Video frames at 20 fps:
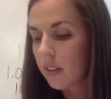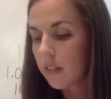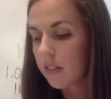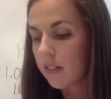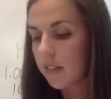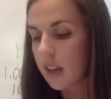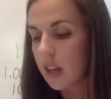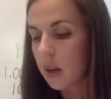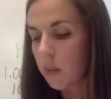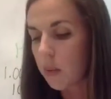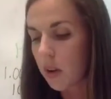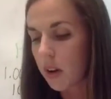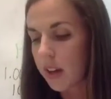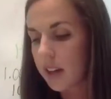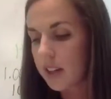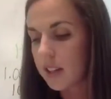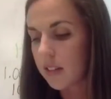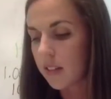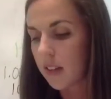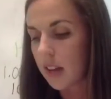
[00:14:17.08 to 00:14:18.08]

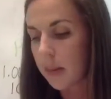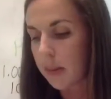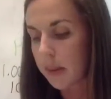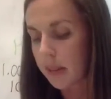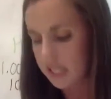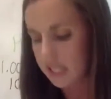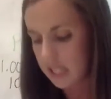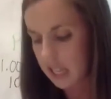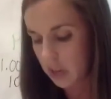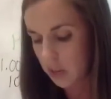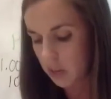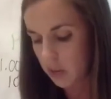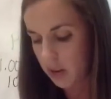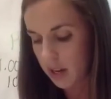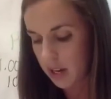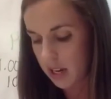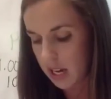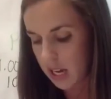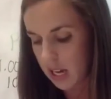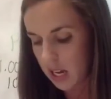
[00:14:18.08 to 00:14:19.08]
V1 divided by
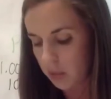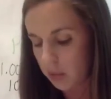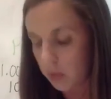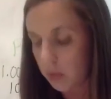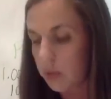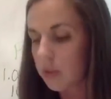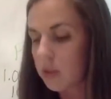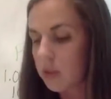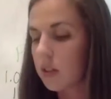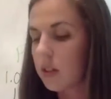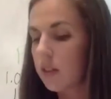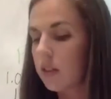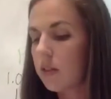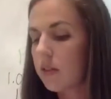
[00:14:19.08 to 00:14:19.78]
T1 equals